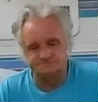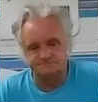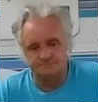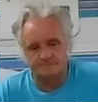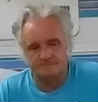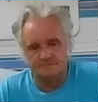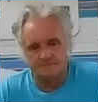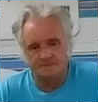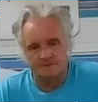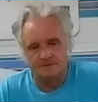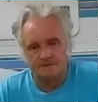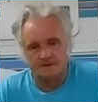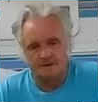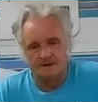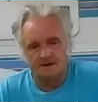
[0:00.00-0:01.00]

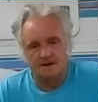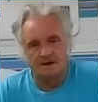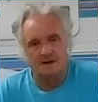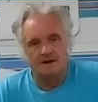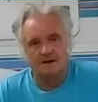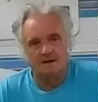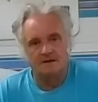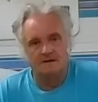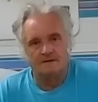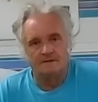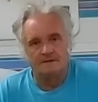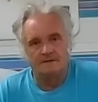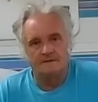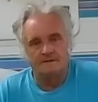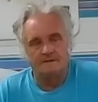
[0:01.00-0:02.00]

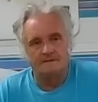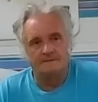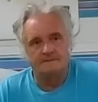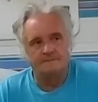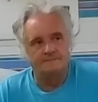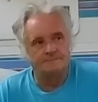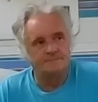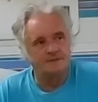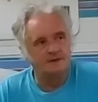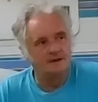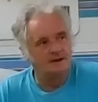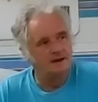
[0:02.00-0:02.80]
[no speech]